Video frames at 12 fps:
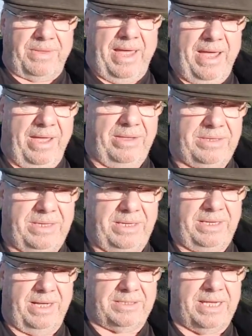and
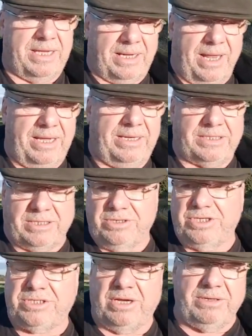the Tinker Lane exclusion
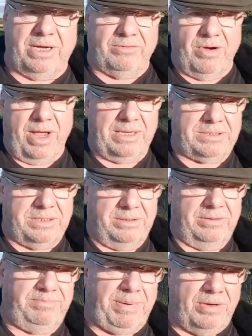zone going right to
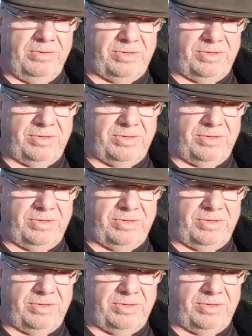both